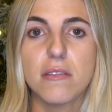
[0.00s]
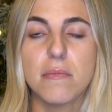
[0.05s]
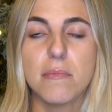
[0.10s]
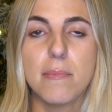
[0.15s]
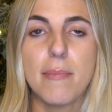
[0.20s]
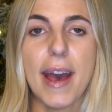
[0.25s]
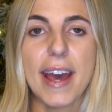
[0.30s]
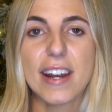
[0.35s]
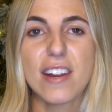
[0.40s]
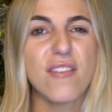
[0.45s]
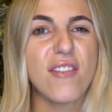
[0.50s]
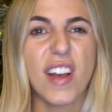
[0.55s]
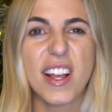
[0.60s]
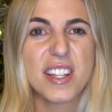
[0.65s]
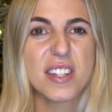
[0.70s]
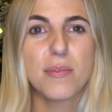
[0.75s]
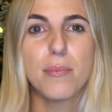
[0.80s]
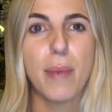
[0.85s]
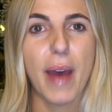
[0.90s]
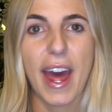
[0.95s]

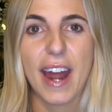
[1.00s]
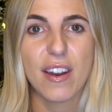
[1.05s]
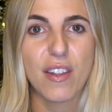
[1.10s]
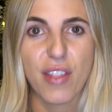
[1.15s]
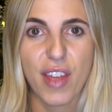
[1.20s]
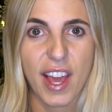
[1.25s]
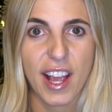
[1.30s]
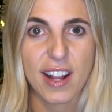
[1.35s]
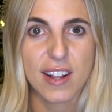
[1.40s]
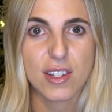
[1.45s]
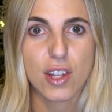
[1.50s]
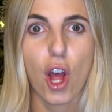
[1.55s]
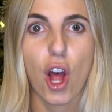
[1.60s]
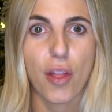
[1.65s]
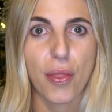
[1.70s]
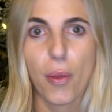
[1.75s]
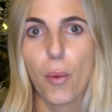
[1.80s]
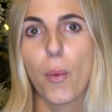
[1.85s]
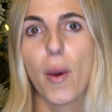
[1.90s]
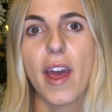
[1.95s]
manifest bad things
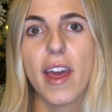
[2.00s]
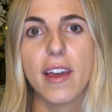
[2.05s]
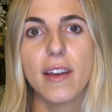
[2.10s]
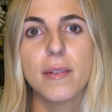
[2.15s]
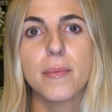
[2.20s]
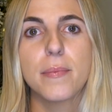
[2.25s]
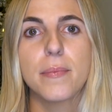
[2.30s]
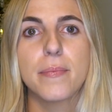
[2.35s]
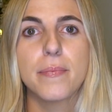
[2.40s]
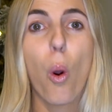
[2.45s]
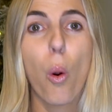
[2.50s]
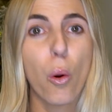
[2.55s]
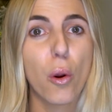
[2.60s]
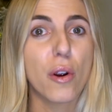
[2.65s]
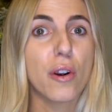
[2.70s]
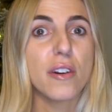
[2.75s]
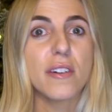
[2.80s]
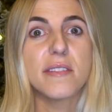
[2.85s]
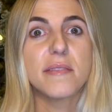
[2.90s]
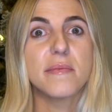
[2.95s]
on the way.
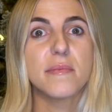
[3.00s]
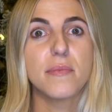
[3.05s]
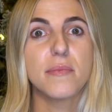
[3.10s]
Or